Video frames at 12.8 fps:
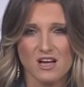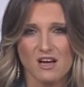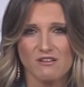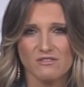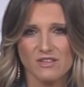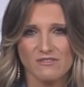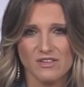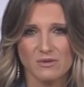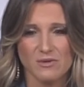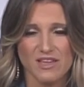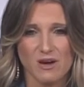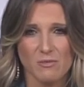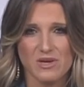of living
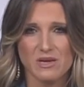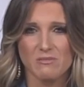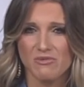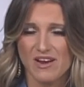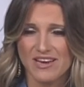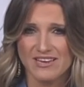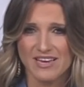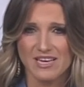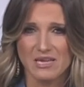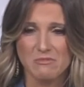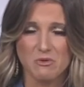without being brain dead. He